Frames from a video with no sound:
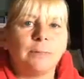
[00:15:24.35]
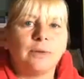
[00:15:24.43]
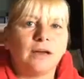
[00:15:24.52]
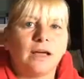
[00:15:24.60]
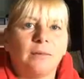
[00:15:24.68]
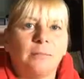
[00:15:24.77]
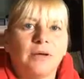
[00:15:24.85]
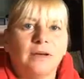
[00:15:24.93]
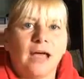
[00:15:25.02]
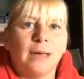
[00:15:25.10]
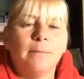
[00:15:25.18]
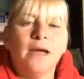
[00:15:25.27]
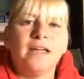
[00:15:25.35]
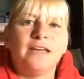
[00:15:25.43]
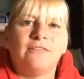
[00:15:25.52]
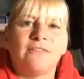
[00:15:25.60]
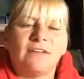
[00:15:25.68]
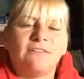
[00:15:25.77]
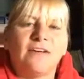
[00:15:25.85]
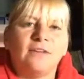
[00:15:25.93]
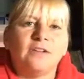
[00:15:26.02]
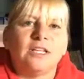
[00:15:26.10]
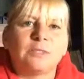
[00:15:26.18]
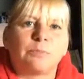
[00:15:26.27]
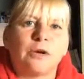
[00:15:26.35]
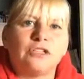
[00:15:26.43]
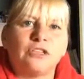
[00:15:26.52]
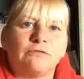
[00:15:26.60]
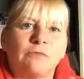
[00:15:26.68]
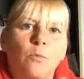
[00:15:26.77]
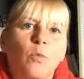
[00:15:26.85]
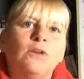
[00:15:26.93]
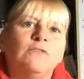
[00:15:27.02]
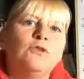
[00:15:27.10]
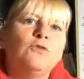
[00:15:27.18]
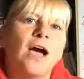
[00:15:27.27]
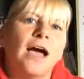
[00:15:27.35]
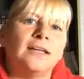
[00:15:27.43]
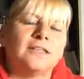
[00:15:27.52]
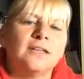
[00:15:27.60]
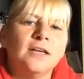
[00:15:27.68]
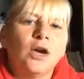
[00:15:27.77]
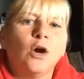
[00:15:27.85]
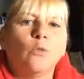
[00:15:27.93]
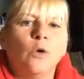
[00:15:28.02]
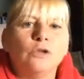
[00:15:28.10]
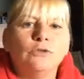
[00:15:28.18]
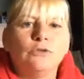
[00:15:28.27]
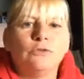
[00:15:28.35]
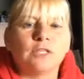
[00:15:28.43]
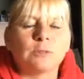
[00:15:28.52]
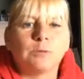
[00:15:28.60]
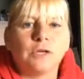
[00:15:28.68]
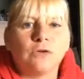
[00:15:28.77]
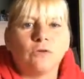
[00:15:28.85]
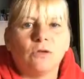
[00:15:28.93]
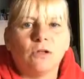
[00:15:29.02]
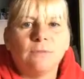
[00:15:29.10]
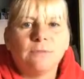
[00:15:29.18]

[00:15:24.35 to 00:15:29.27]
But but I might if I found inspiration from one of you guys of what you do that's pretty cool